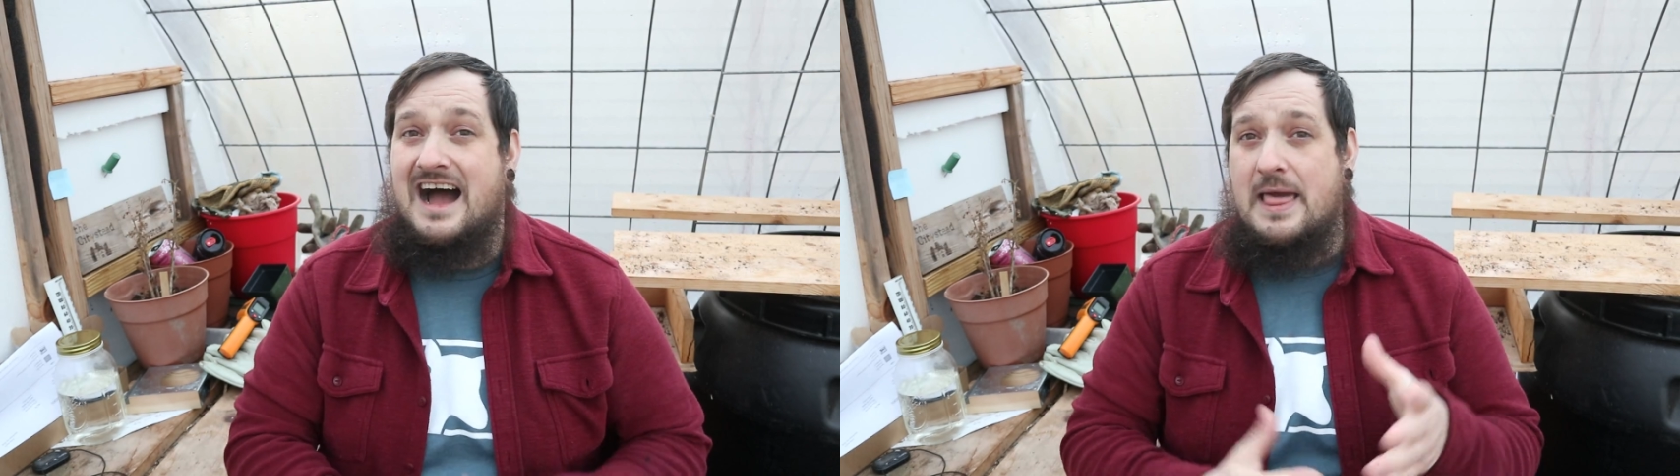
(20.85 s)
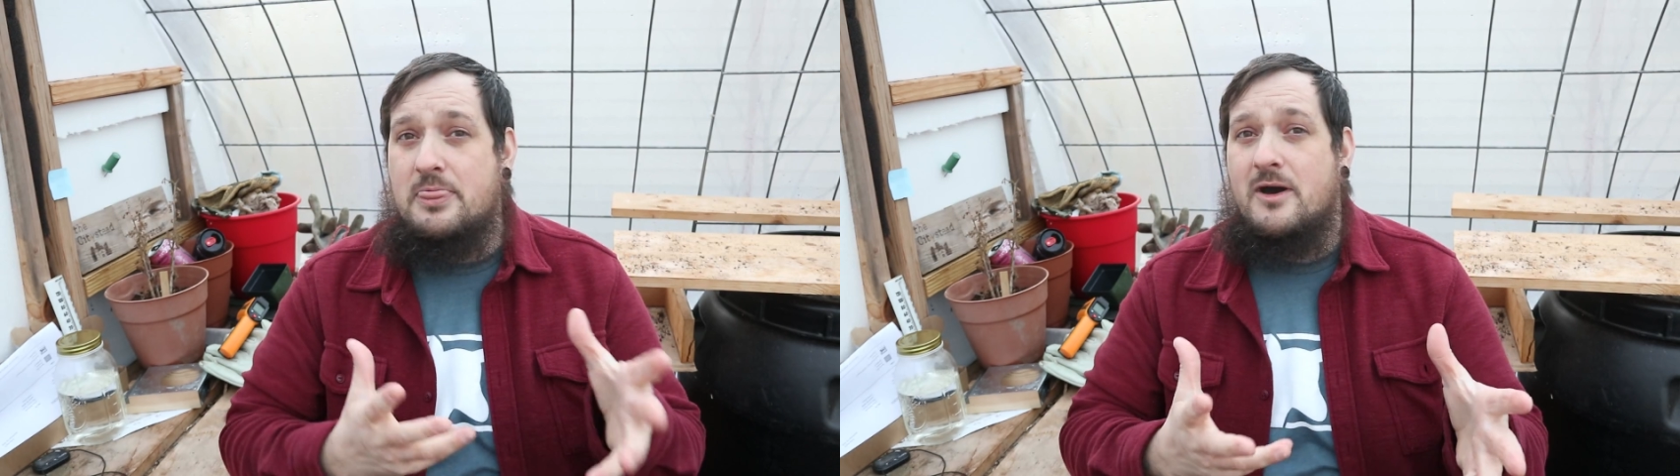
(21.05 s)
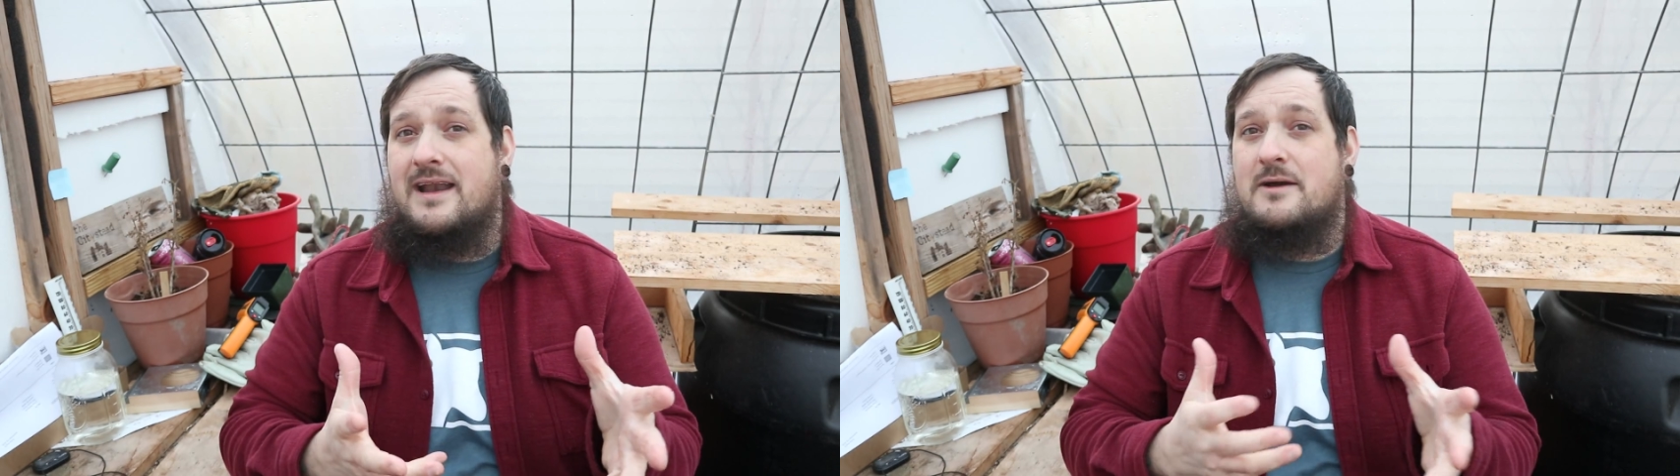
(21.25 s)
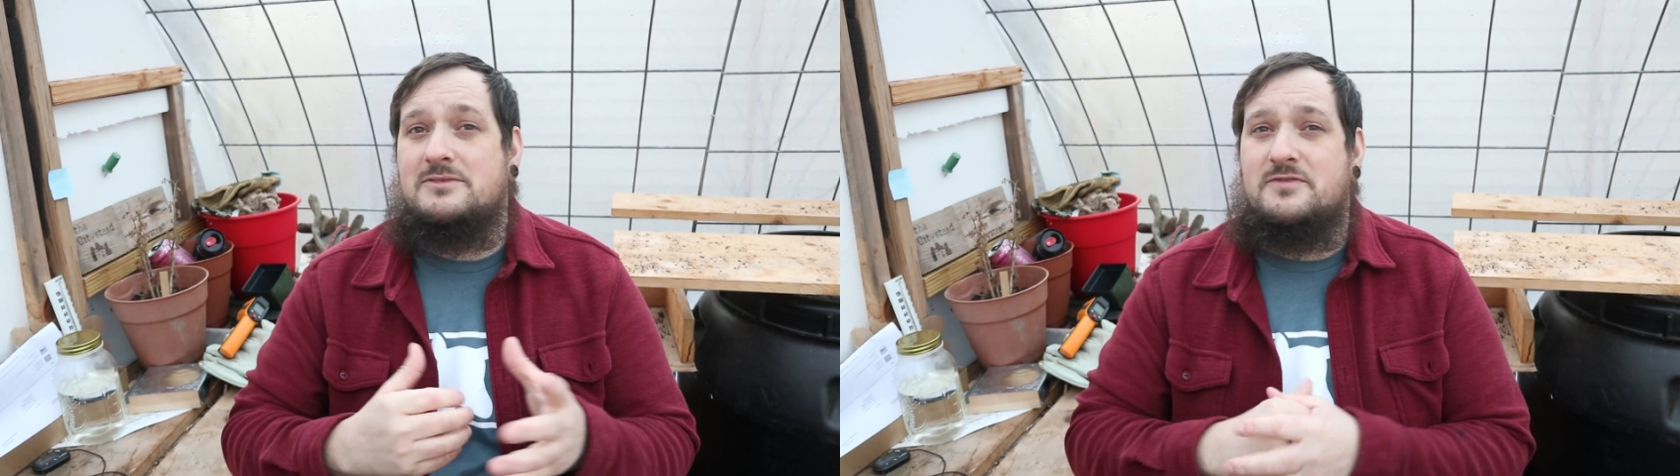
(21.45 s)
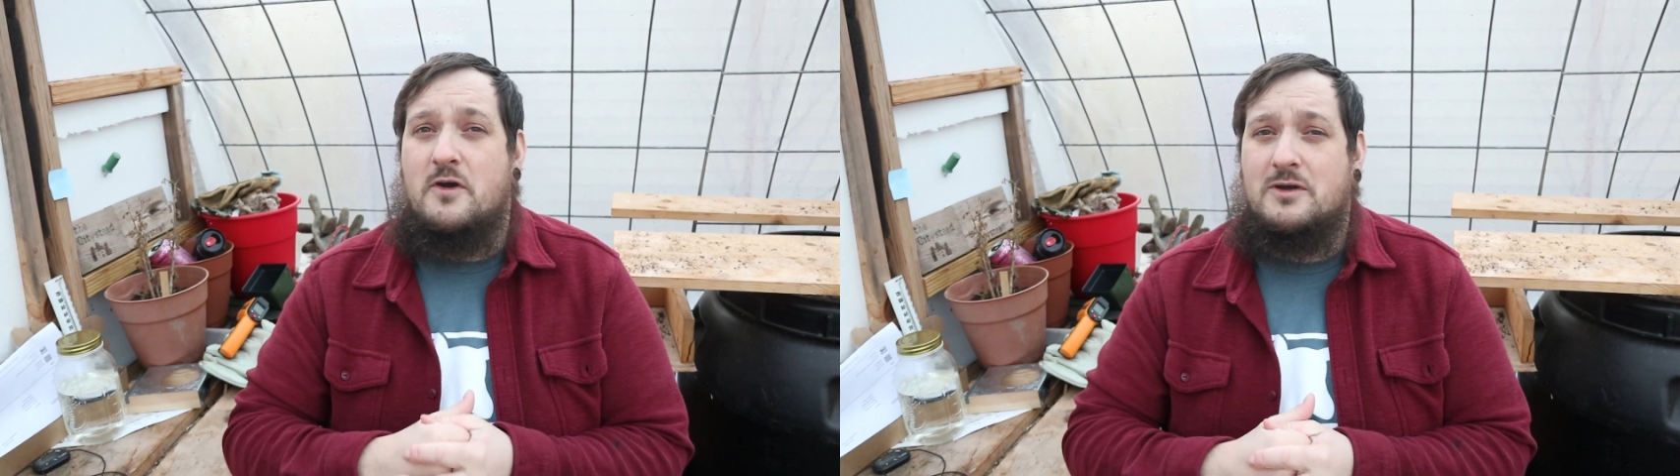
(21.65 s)
I thought I
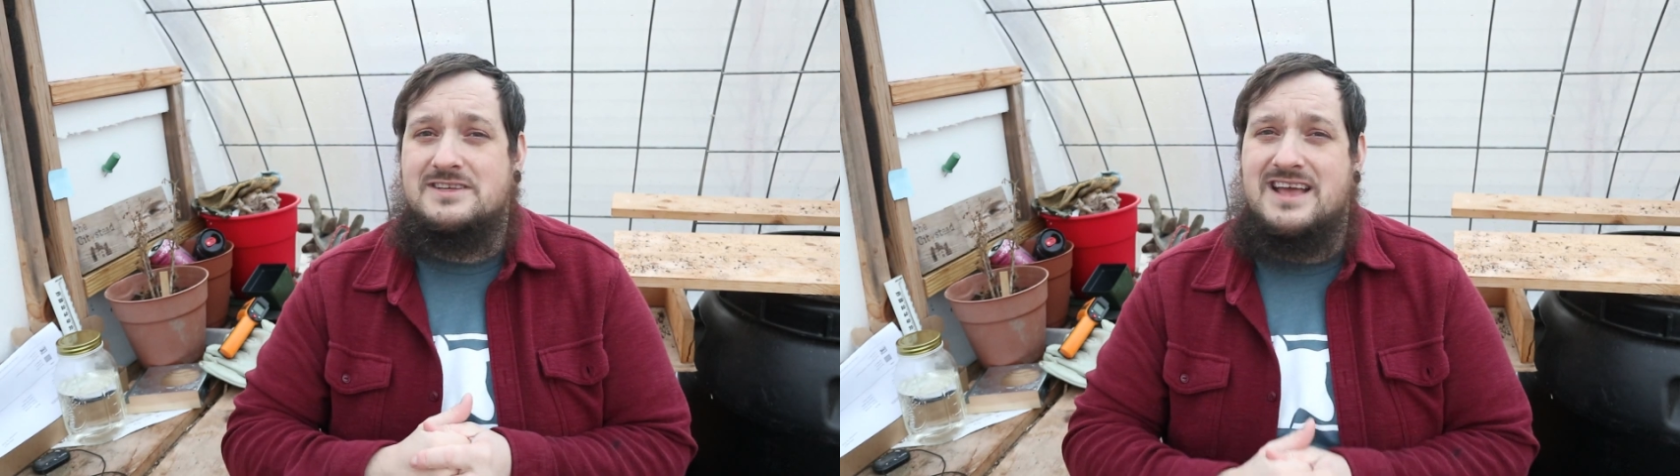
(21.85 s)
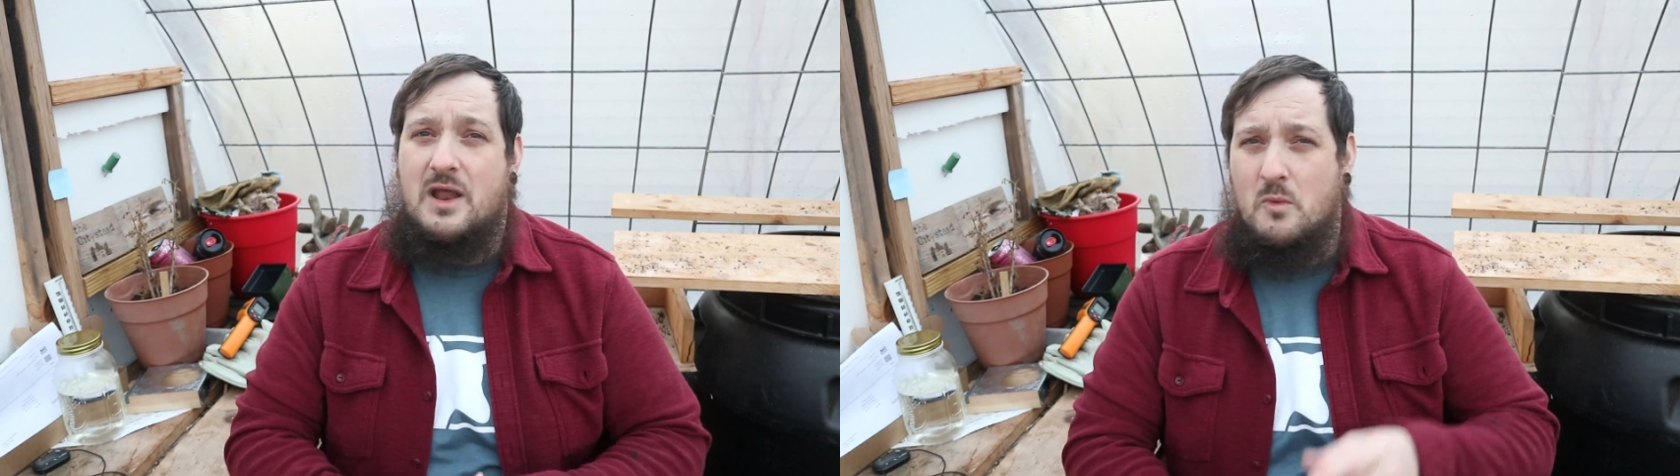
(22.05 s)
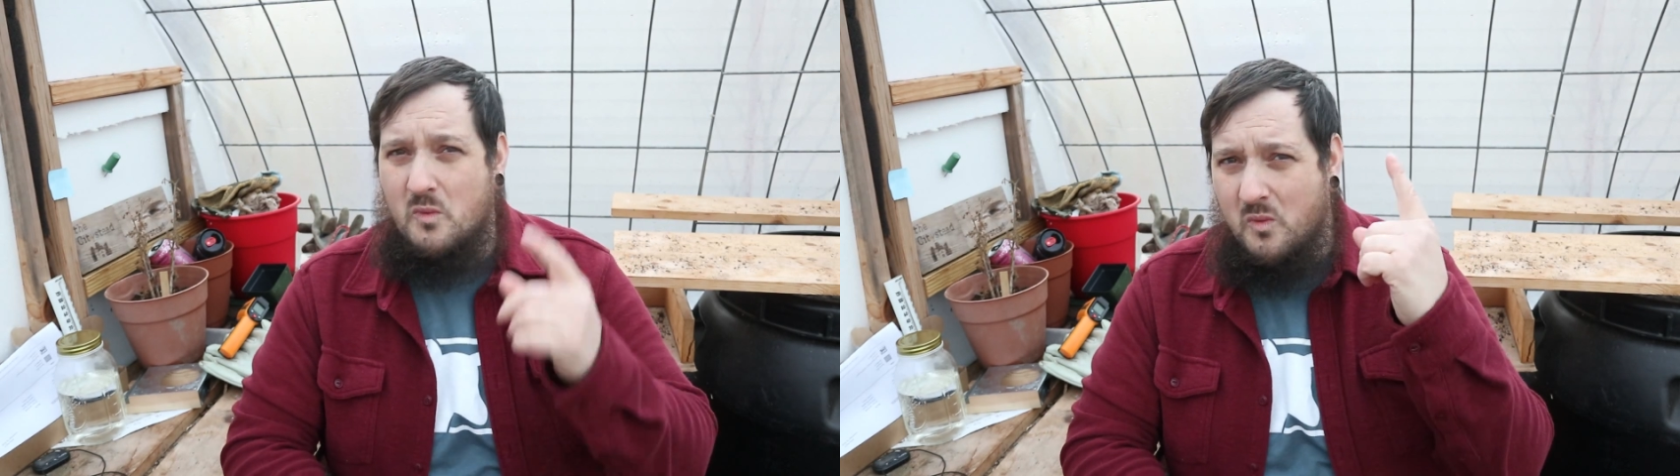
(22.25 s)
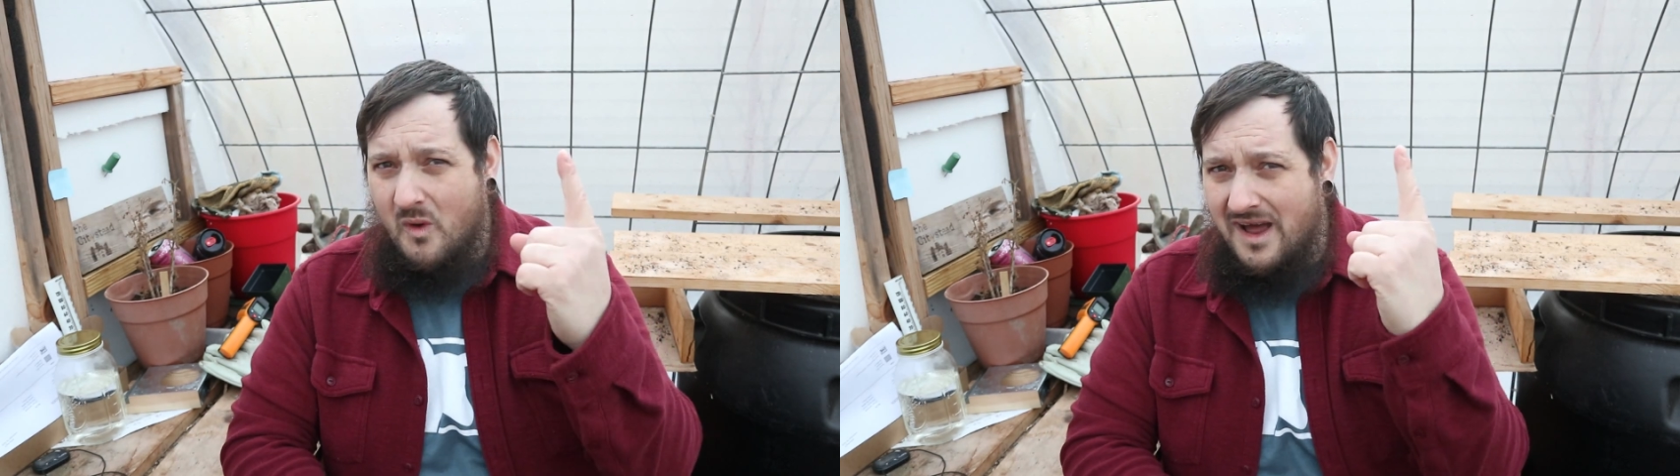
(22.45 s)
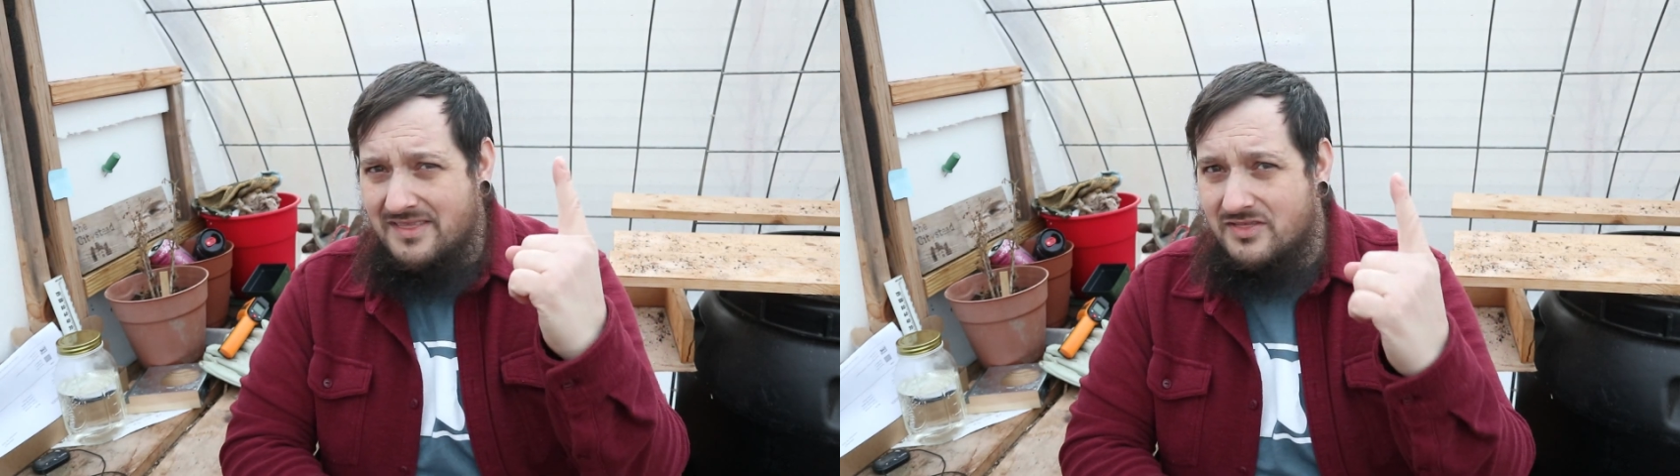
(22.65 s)
would focus on one